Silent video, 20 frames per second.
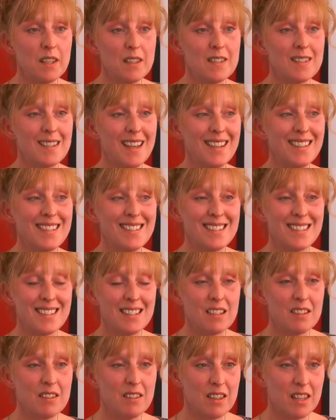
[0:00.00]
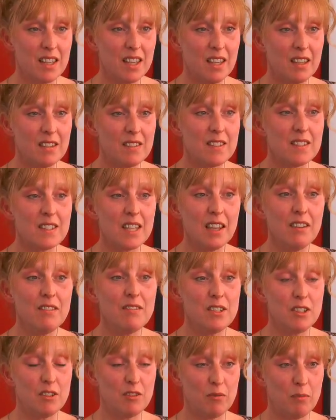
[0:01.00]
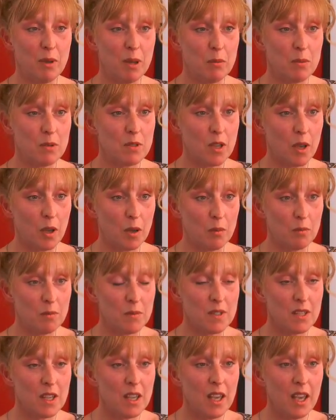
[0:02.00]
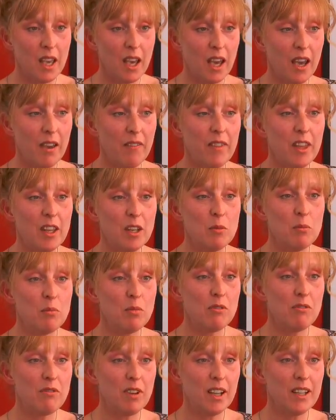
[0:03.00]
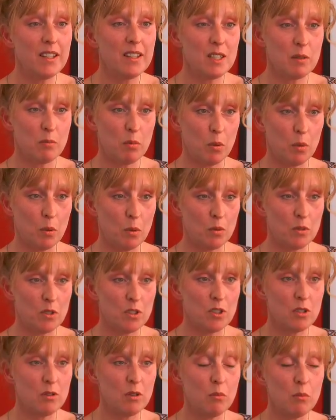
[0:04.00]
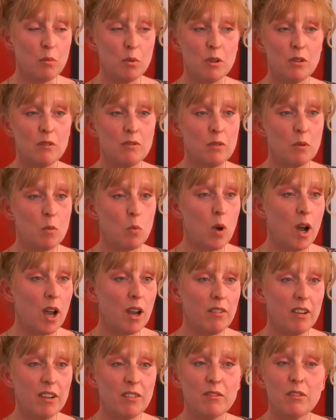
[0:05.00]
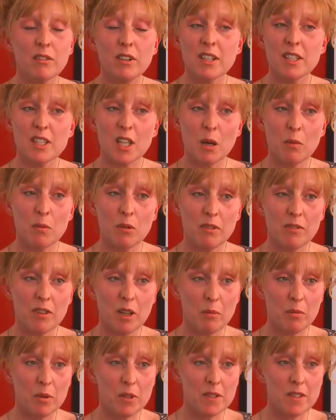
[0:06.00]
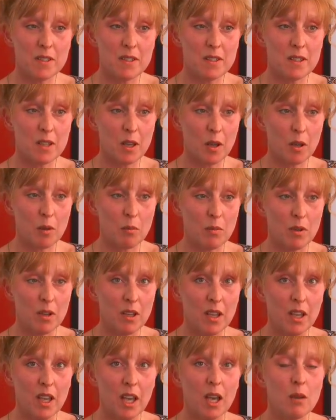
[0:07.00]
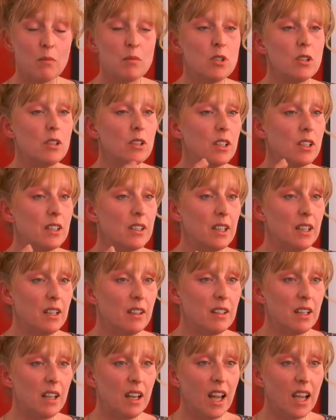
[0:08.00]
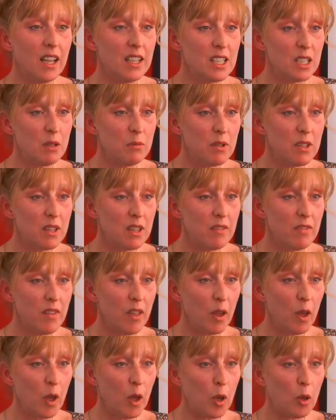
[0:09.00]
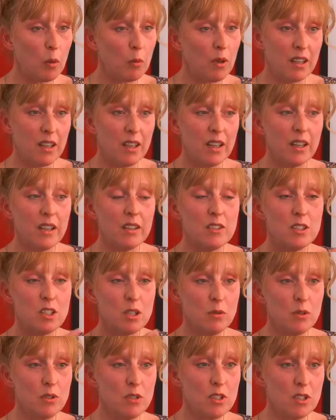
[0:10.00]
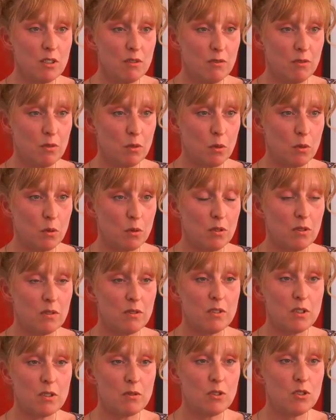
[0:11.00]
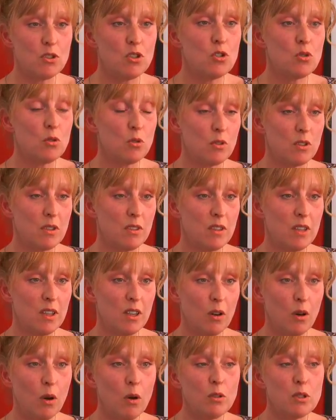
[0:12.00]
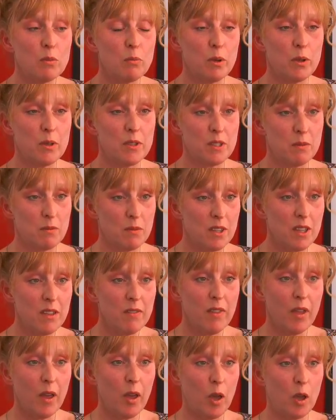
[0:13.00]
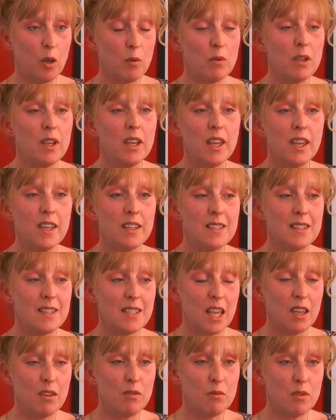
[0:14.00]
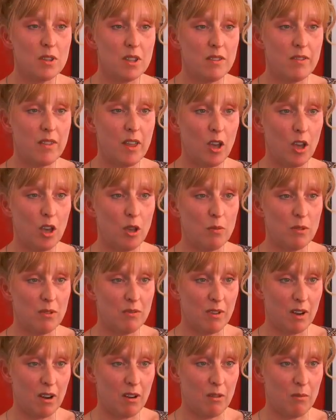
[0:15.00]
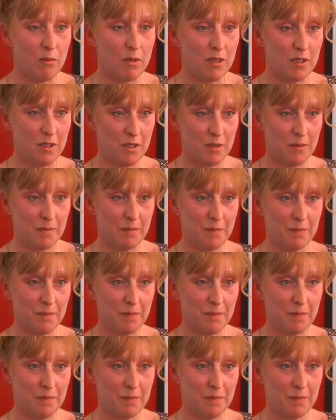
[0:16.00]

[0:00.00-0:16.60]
assess the safety of people's homes, and then provide support to improve the wiring, for example, of that person's home, to look at the lighting within their home, and so on and so forth, to ensure that the older person within their home is safe within their home environment.